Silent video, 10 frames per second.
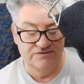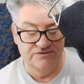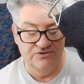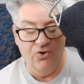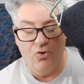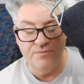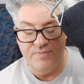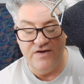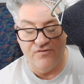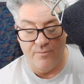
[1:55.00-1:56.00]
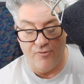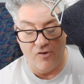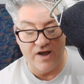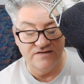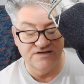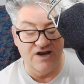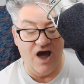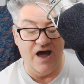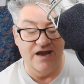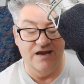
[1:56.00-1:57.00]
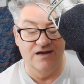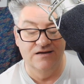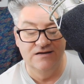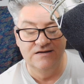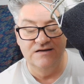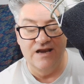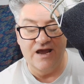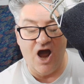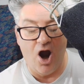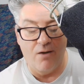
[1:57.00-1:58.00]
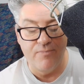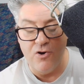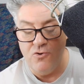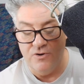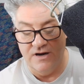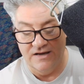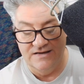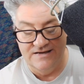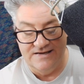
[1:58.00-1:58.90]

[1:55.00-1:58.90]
Lord Beaverbrook has an eye, like a harpoon.